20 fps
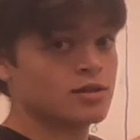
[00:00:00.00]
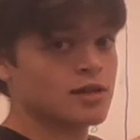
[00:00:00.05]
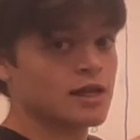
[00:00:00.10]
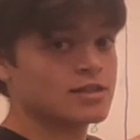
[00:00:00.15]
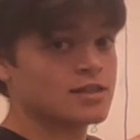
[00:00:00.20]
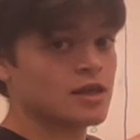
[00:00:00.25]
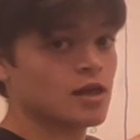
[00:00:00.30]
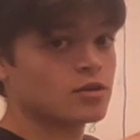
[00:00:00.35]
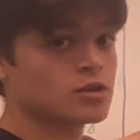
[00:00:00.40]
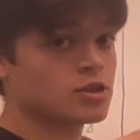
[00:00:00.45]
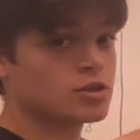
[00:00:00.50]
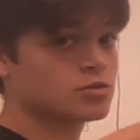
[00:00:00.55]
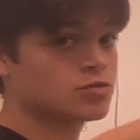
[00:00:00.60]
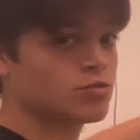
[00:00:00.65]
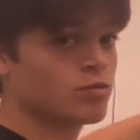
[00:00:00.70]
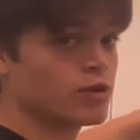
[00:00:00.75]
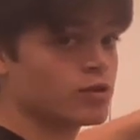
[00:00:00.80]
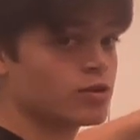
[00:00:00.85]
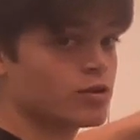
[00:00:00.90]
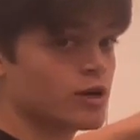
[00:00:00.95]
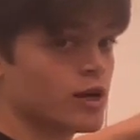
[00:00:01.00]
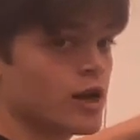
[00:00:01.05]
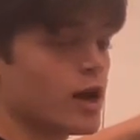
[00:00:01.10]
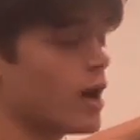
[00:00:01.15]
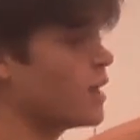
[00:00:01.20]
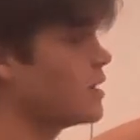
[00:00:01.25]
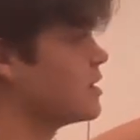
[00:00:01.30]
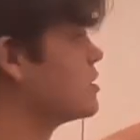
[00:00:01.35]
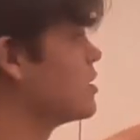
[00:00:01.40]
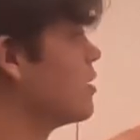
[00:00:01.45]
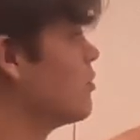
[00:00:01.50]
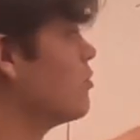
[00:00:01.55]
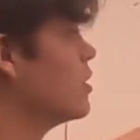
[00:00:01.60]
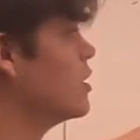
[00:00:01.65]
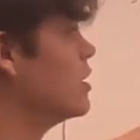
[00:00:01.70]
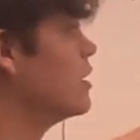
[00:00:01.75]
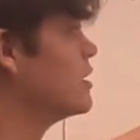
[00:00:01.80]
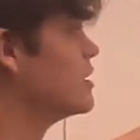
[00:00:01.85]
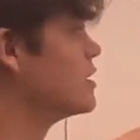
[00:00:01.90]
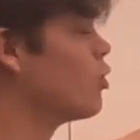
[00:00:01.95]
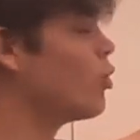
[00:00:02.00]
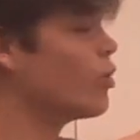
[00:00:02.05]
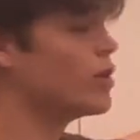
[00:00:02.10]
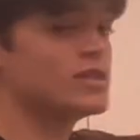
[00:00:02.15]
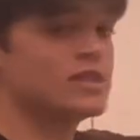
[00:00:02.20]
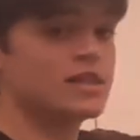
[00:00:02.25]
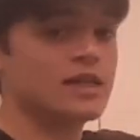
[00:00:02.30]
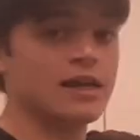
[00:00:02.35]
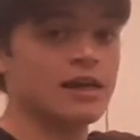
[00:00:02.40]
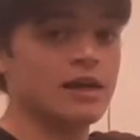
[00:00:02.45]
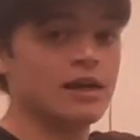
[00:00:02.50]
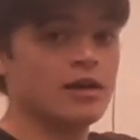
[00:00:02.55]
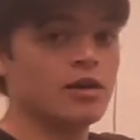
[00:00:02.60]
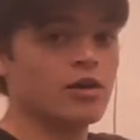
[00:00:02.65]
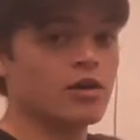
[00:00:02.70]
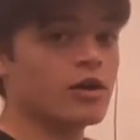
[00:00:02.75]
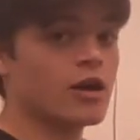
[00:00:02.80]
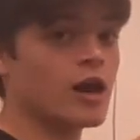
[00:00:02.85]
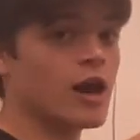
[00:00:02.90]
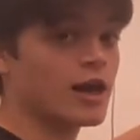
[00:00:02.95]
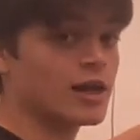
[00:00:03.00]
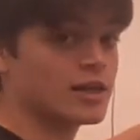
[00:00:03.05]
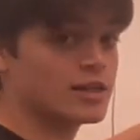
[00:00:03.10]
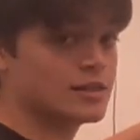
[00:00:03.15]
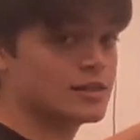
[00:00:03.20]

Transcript: that tells us whether or not someone is going to get in or not